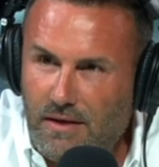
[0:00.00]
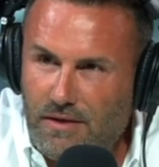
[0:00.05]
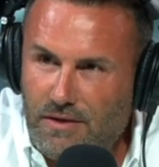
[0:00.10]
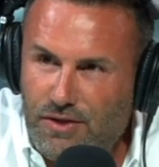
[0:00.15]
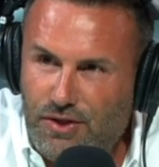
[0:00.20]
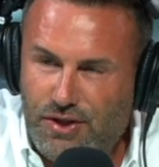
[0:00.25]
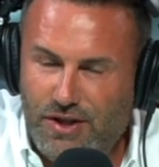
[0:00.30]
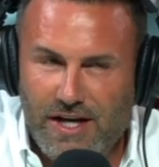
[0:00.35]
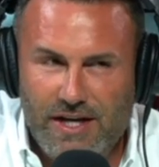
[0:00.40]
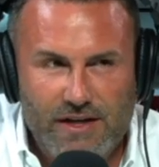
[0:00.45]

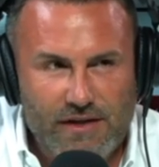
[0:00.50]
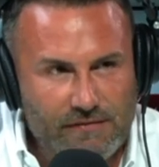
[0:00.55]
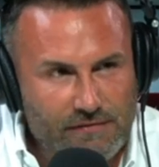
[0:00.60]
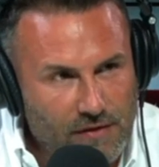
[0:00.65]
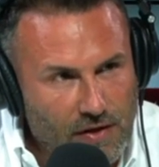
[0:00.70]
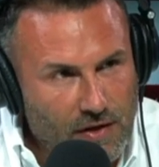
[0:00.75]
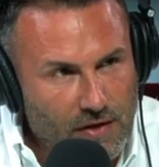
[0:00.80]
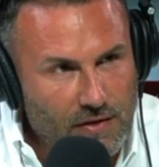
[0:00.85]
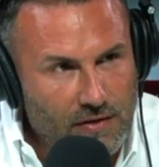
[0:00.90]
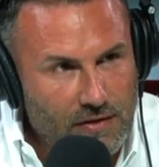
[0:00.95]
shit you've
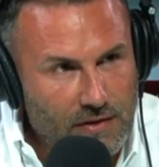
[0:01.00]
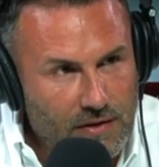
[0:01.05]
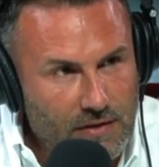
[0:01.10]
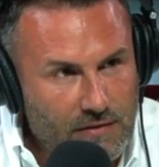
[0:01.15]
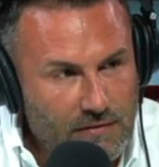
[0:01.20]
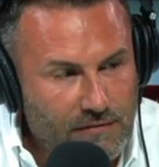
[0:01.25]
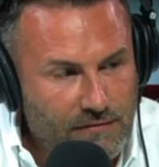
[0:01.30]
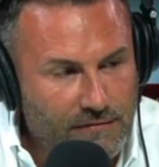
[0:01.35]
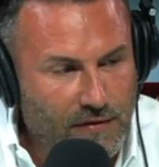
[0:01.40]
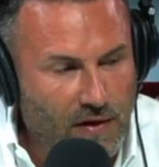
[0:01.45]
learned.
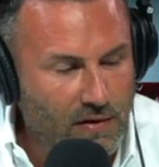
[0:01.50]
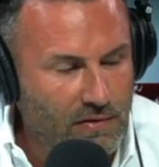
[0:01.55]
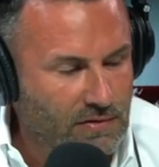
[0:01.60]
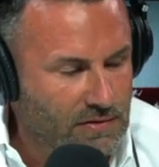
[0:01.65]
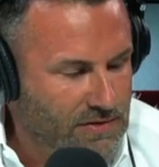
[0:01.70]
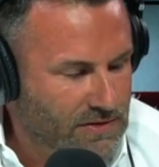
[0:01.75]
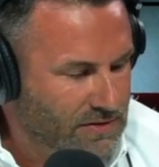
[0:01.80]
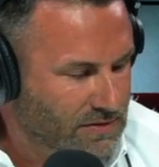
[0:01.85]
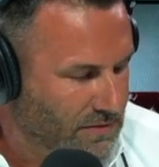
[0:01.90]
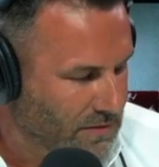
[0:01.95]

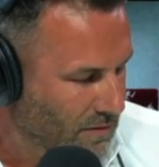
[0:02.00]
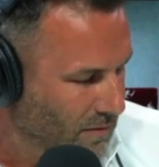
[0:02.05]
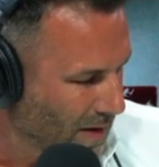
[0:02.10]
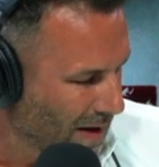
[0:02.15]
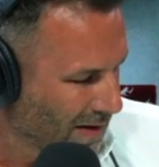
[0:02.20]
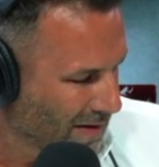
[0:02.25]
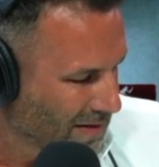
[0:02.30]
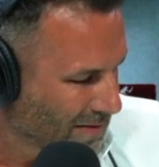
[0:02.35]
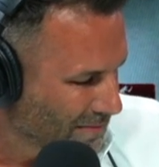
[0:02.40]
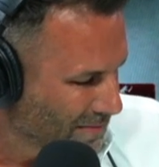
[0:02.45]
Folks,
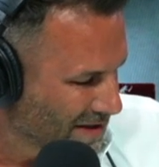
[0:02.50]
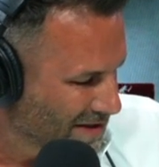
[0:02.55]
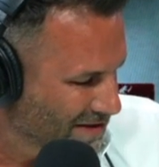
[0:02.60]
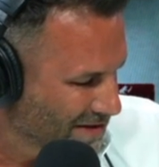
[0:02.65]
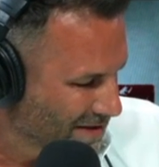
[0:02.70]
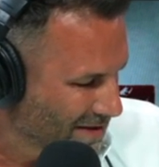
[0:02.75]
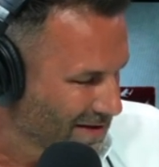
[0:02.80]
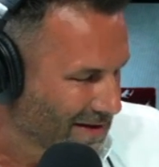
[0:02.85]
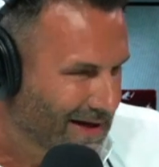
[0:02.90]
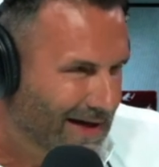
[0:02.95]
welcome,
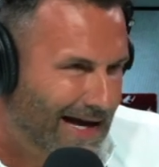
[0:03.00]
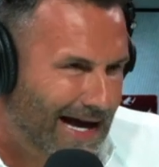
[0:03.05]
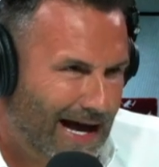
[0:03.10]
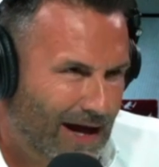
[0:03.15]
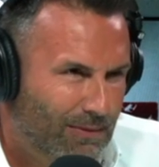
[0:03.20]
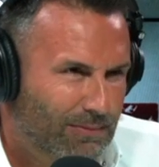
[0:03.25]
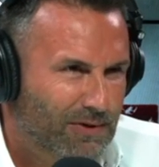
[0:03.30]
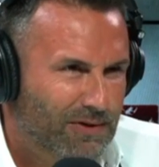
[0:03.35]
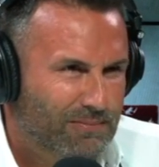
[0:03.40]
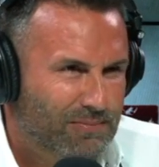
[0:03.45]
Mr.
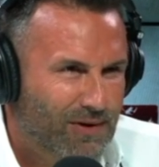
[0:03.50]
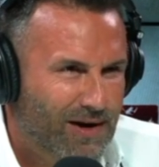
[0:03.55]
Albert